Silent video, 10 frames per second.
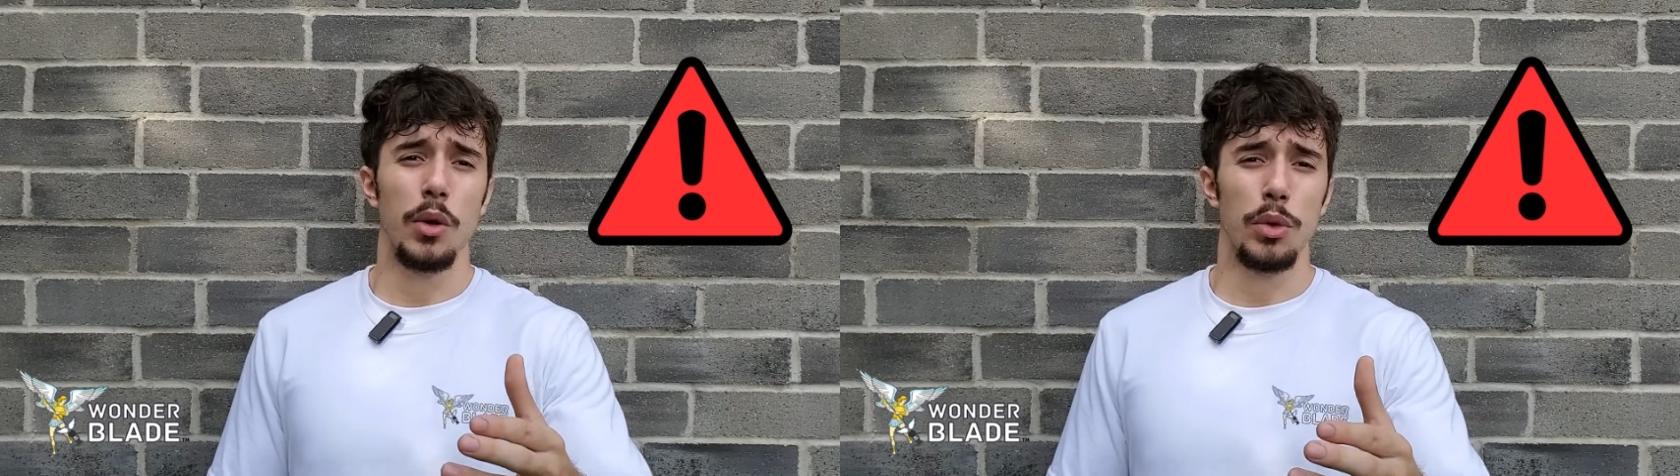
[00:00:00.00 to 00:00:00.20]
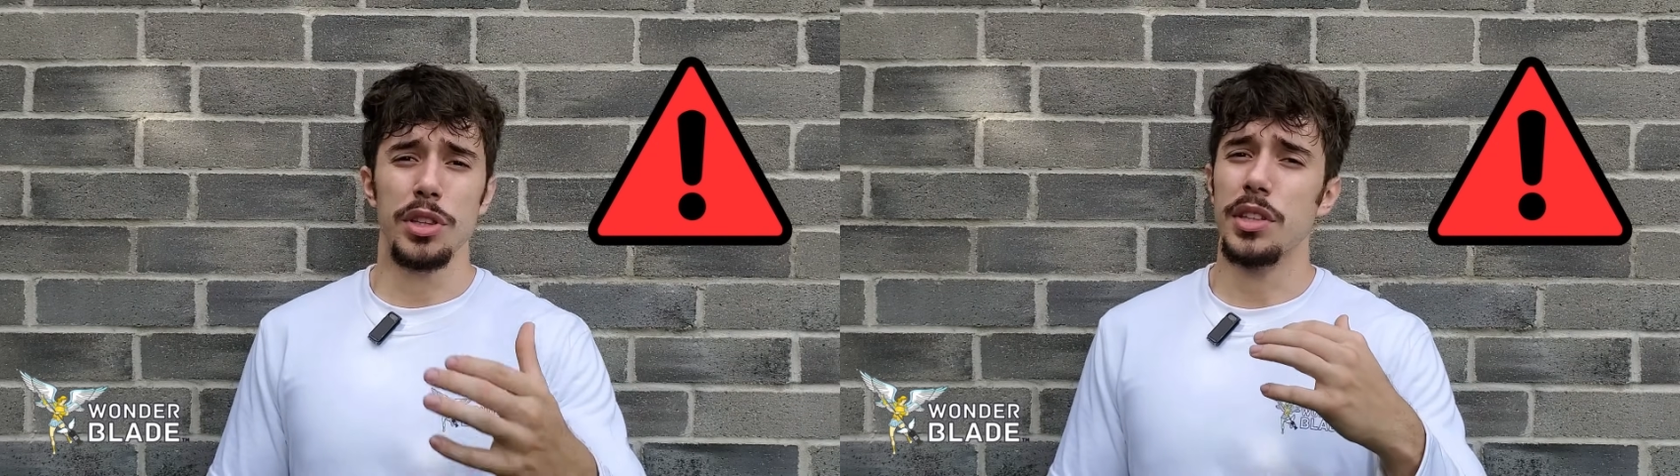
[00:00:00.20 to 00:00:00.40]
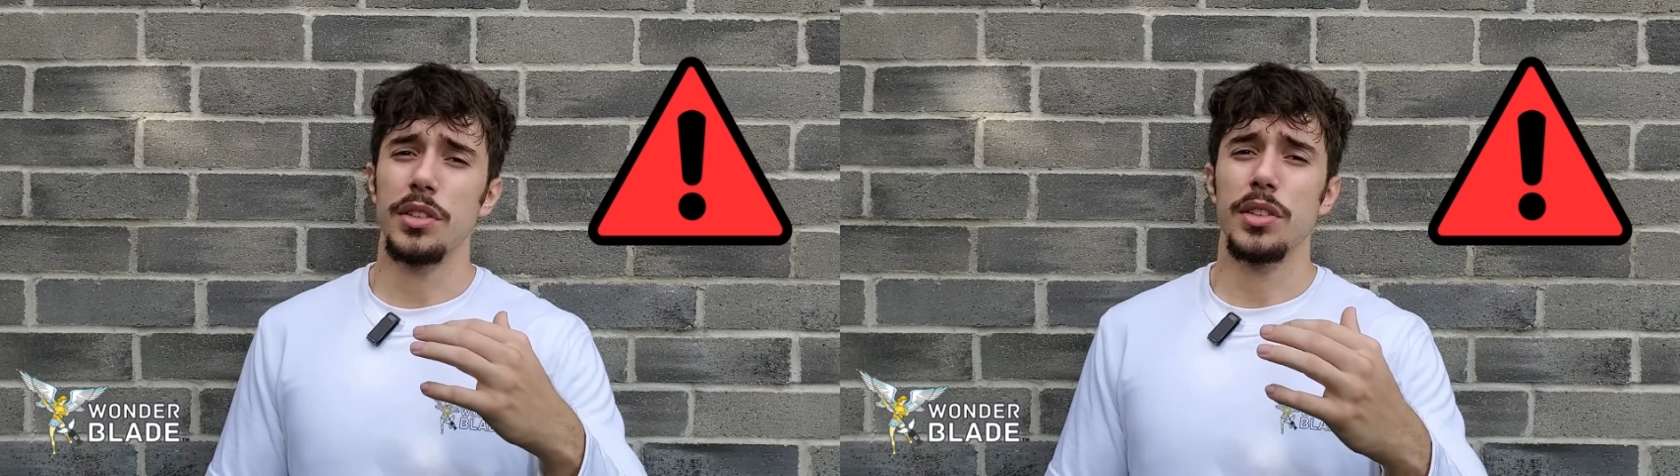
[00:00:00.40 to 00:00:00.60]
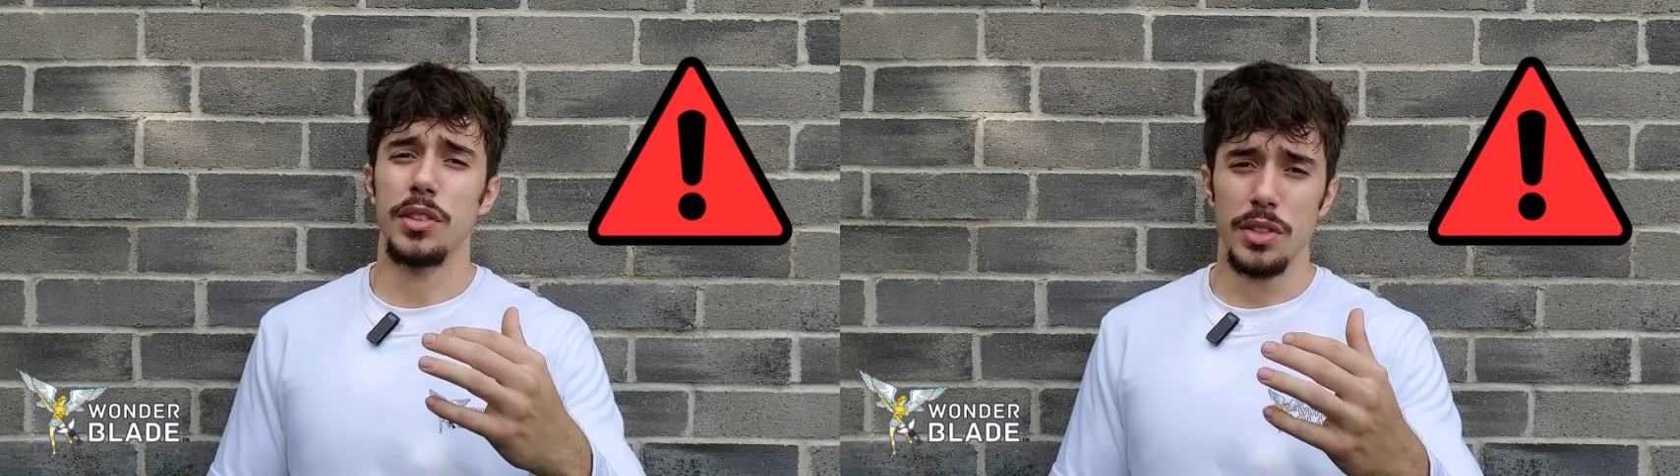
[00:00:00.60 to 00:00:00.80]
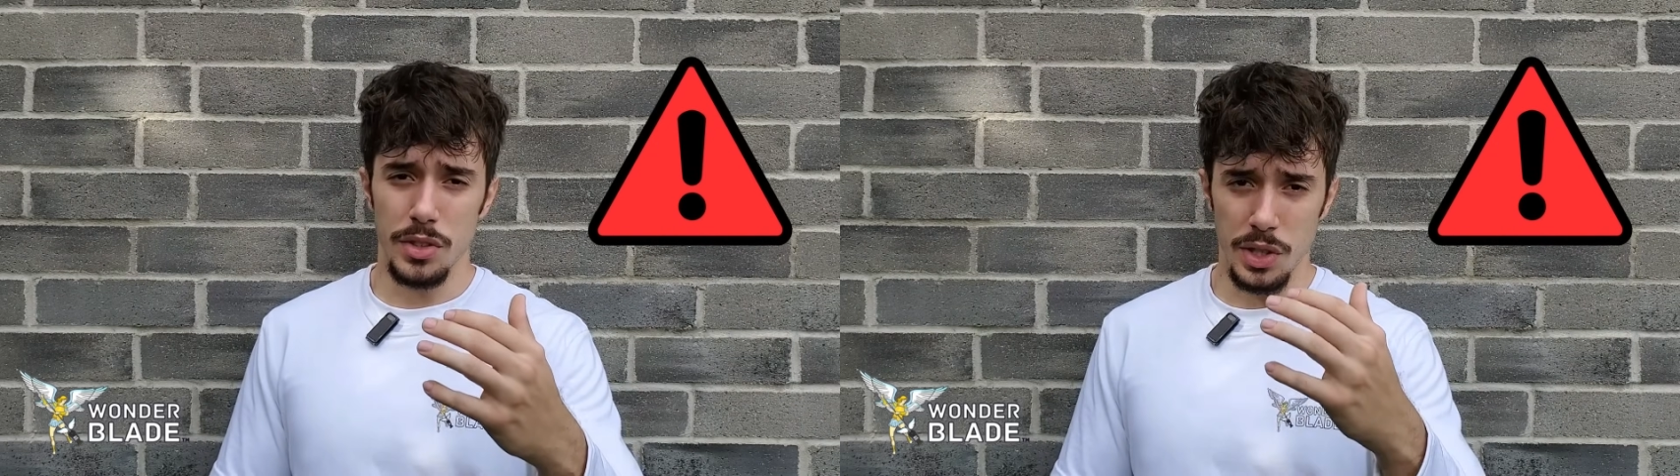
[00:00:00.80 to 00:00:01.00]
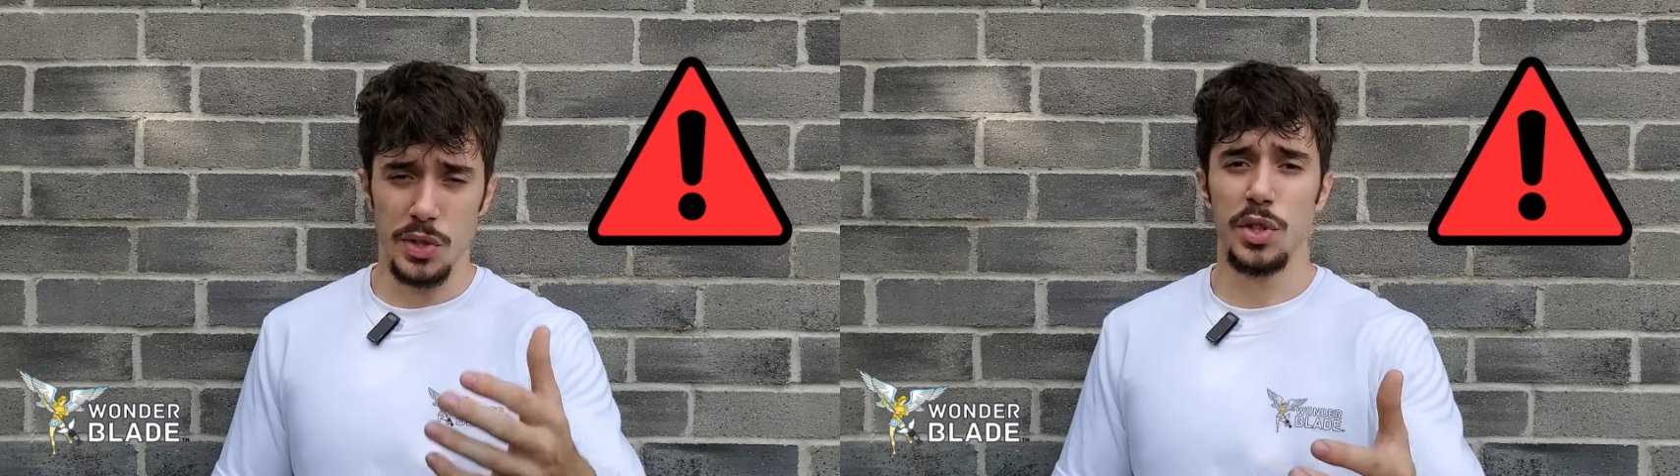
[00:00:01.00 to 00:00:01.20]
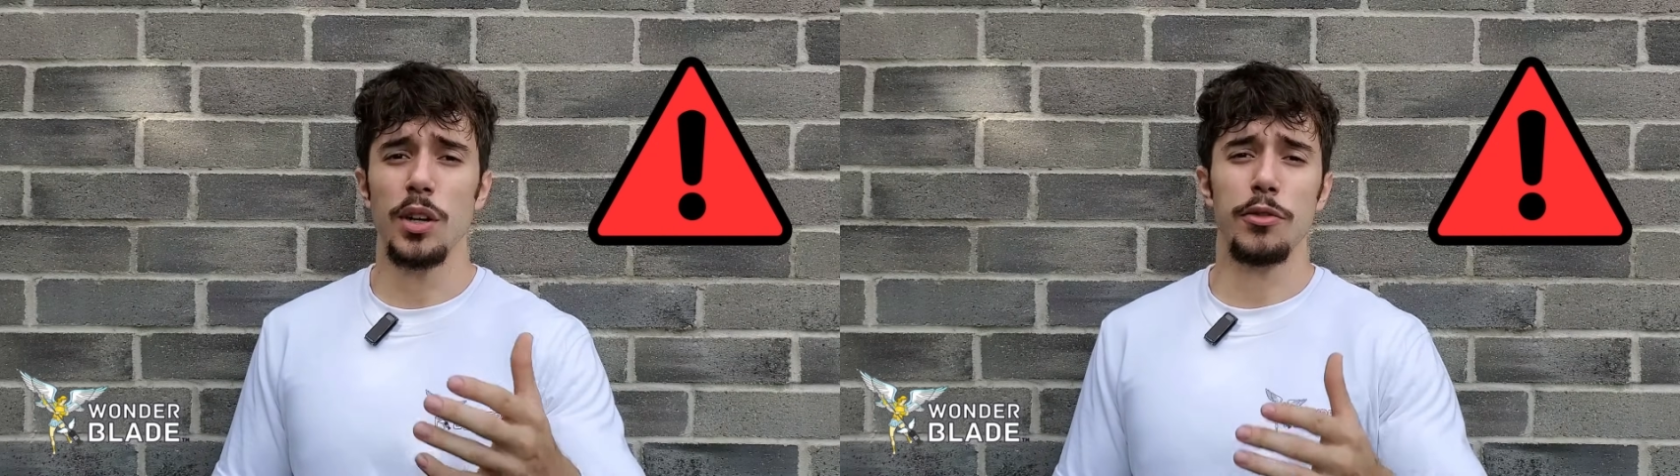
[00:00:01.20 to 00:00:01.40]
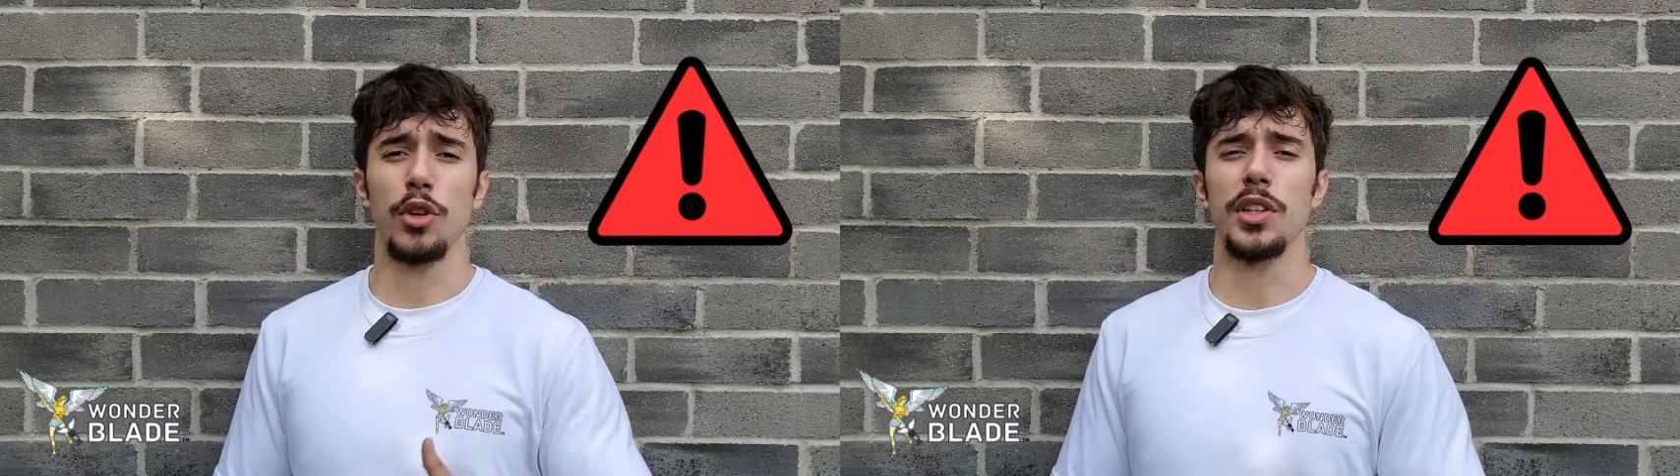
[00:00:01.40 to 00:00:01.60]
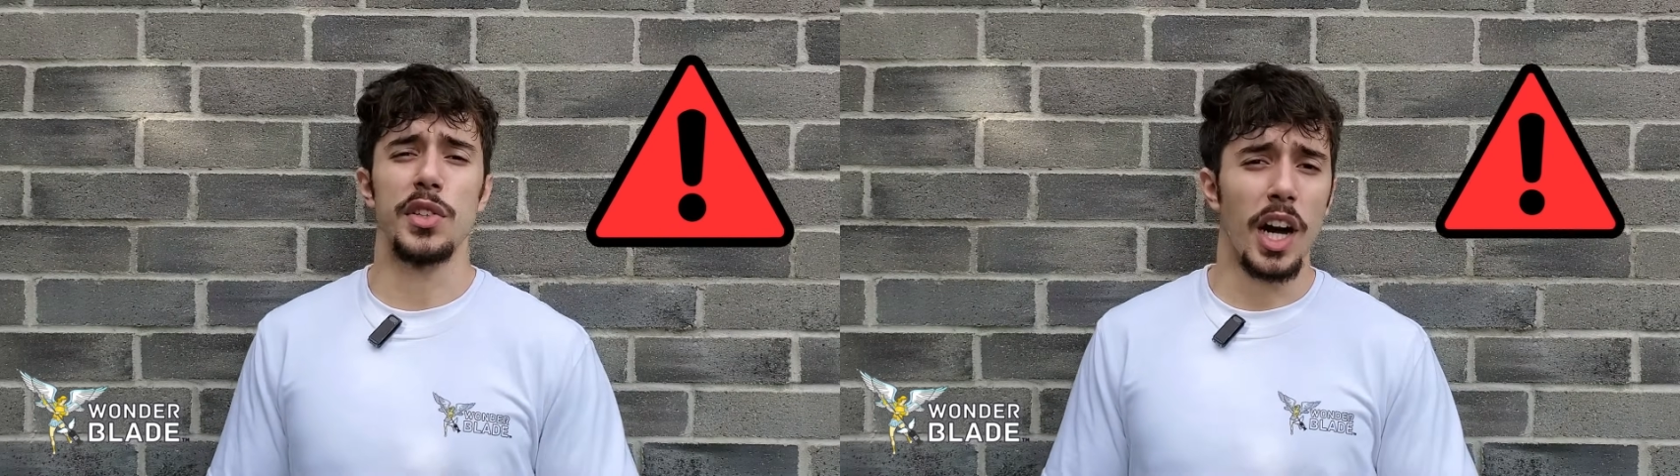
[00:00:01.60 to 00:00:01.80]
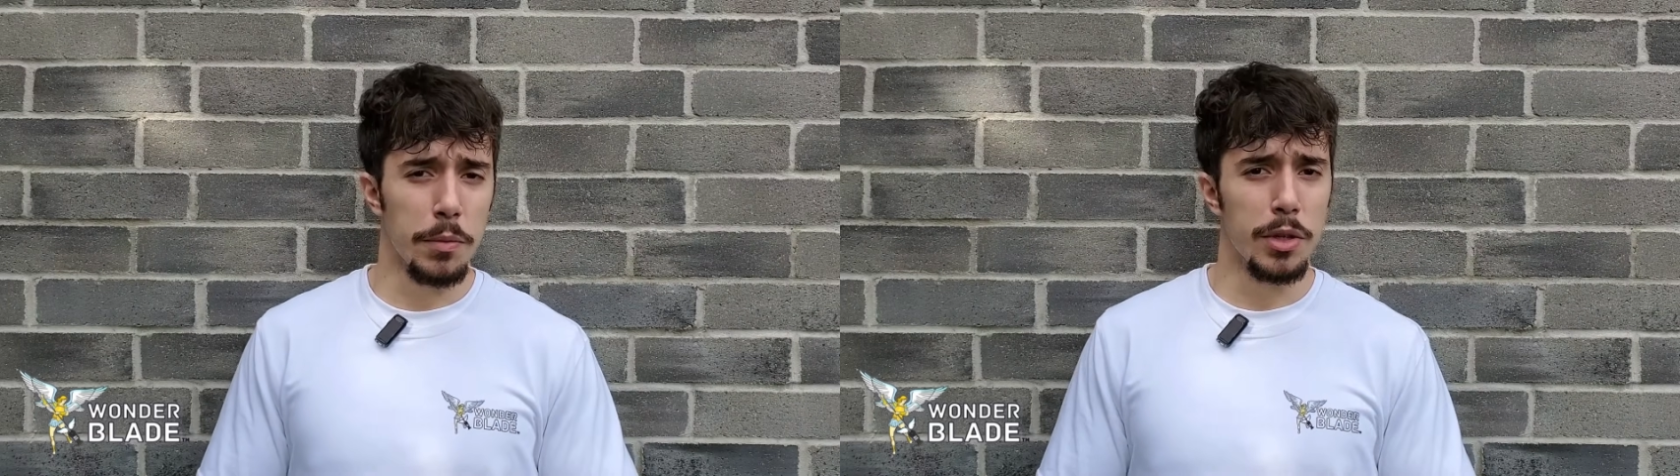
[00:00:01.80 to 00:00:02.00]
With this tough
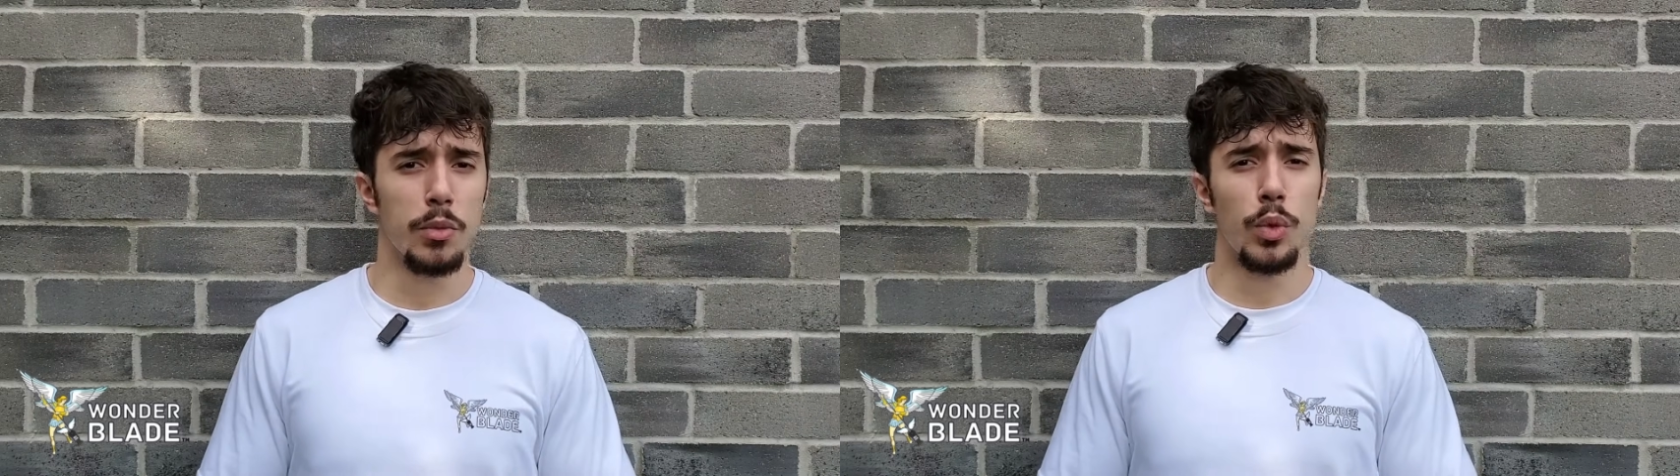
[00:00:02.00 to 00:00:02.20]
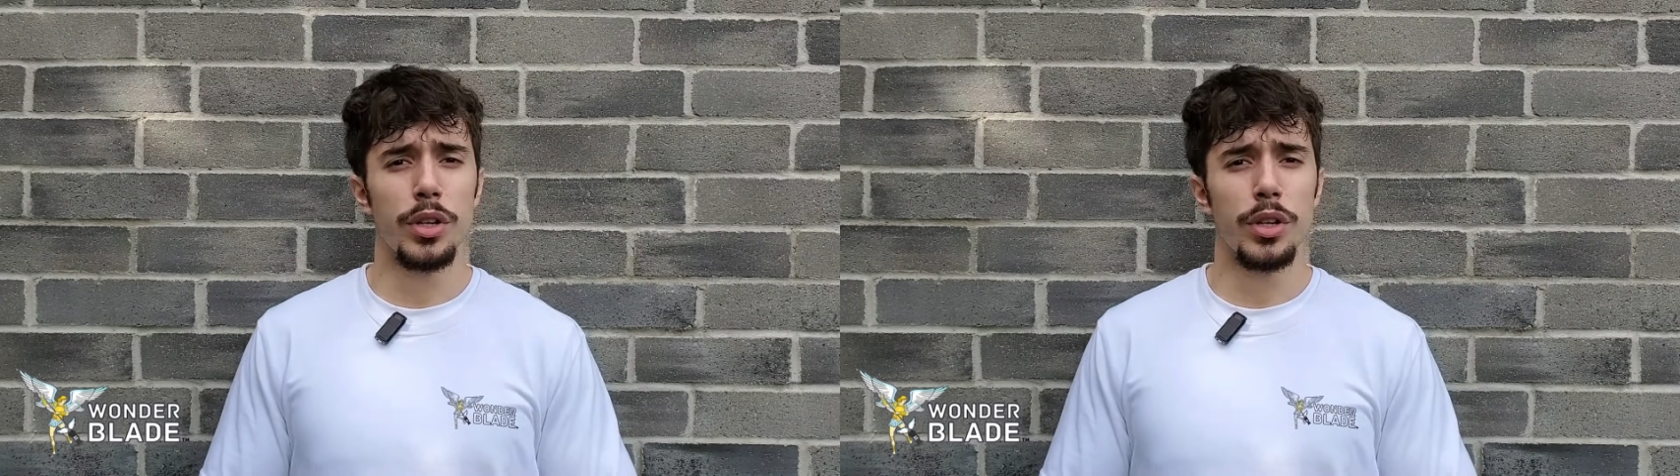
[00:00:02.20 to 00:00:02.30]
grit diamond